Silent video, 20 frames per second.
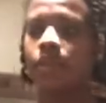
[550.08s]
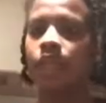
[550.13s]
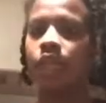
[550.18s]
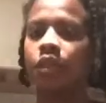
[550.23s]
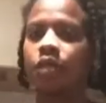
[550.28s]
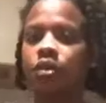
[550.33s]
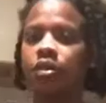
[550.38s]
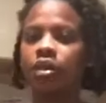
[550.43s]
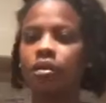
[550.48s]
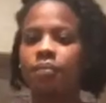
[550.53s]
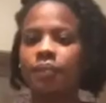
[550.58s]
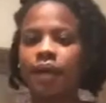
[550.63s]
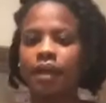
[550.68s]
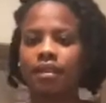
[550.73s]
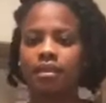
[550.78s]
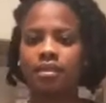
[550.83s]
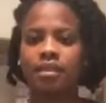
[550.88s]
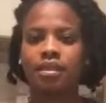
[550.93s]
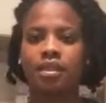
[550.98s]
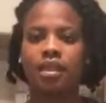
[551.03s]
I'm just gonna
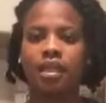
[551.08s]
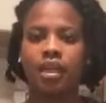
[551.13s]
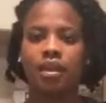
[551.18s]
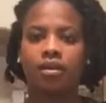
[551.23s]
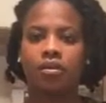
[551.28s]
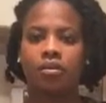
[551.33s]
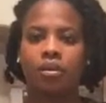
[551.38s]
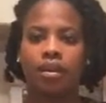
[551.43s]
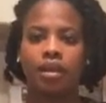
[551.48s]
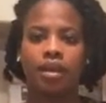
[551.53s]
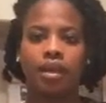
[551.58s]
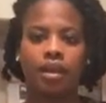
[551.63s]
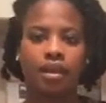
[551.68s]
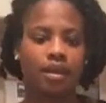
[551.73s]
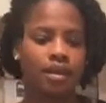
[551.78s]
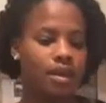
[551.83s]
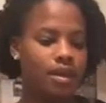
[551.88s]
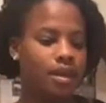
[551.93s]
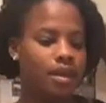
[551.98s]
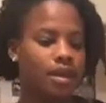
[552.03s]
balance it here on one leg.